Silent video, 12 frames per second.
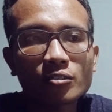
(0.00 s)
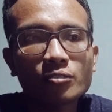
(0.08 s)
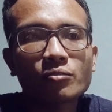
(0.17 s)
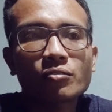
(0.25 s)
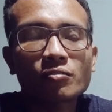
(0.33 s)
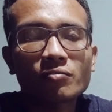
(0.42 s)

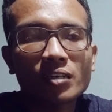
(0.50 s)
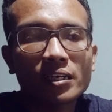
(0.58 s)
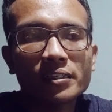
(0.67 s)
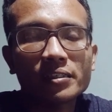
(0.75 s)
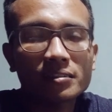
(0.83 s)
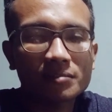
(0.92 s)
sort of
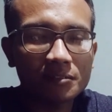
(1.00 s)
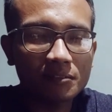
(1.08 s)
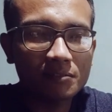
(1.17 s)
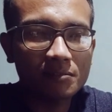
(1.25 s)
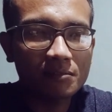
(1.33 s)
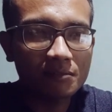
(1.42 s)
like
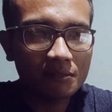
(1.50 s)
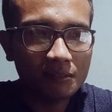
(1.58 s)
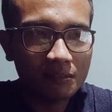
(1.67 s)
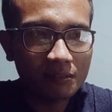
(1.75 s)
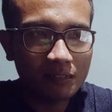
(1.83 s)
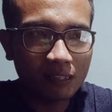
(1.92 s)

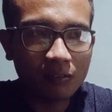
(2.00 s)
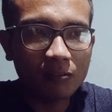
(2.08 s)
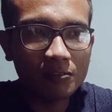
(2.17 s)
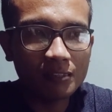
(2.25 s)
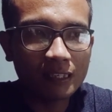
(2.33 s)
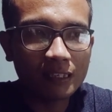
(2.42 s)
an
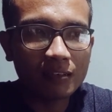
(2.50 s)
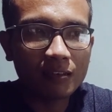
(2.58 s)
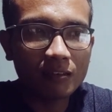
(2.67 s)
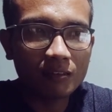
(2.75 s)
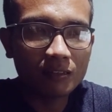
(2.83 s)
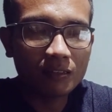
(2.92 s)
old
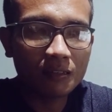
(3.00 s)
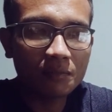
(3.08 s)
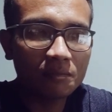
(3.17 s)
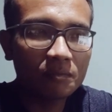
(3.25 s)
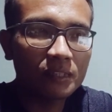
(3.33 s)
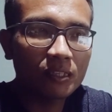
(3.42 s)
technology.
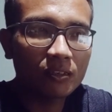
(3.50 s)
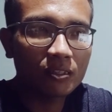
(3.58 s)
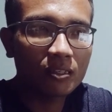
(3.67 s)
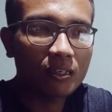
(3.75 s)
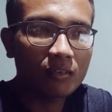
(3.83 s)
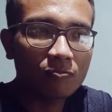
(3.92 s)

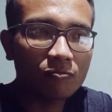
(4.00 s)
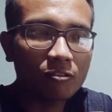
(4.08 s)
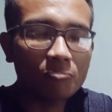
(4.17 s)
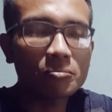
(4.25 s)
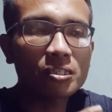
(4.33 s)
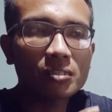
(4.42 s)
There's a
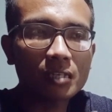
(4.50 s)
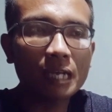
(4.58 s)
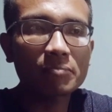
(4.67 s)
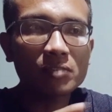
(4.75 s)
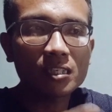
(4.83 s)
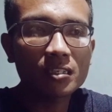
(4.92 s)
floppy
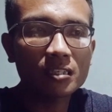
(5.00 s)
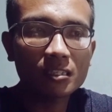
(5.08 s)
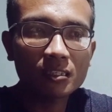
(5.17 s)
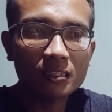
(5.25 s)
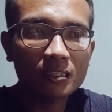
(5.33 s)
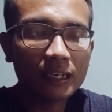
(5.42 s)
type disk
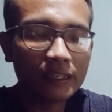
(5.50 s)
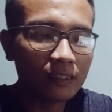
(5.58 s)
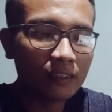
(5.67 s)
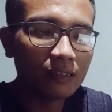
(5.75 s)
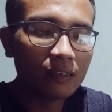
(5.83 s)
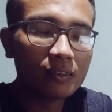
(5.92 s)
inside
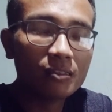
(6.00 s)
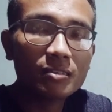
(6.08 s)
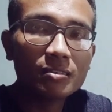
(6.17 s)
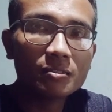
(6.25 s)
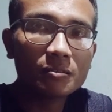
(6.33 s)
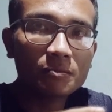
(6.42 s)
the hard
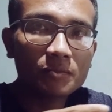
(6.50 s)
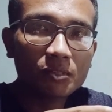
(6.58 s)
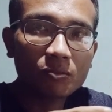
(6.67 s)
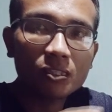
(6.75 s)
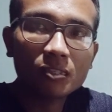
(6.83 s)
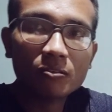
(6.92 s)
disk
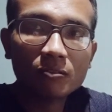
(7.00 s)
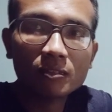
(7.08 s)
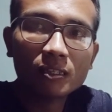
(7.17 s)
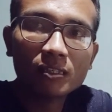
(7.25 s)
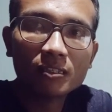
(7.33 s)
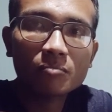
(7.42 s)
with a
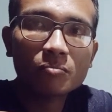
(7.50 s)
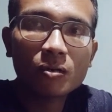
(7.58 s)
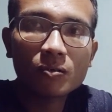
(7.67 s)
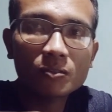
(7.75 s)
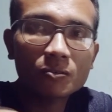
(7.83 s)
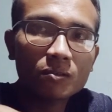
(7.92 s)
rotating
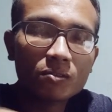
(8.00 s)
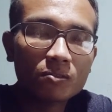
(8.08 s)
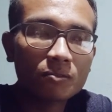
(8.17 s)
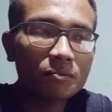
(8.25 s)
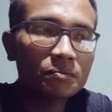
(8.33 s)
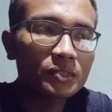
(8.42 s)
motor.
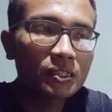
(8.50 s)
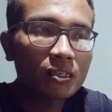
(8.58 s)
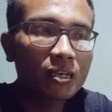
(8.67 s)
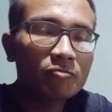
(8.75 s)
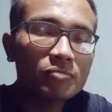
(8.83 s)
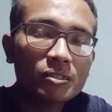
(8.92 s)
So
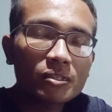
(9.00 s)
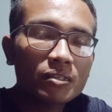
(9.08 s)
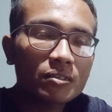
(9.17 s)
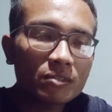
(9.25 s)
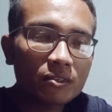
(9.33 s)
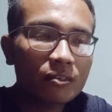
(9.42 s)
after
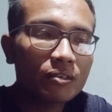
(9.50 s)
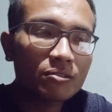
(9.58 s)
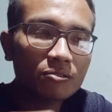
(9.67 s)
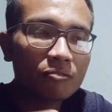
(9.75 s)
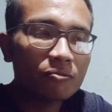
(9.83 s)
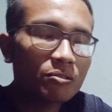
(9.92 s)
years and
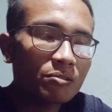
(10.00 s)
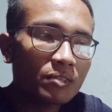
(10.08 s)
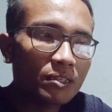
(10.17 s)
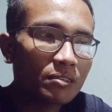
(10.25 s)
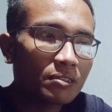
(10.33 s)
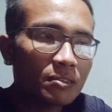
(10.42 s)
years of
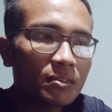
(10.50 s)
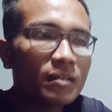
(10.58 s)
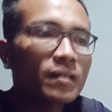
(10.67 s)
uses,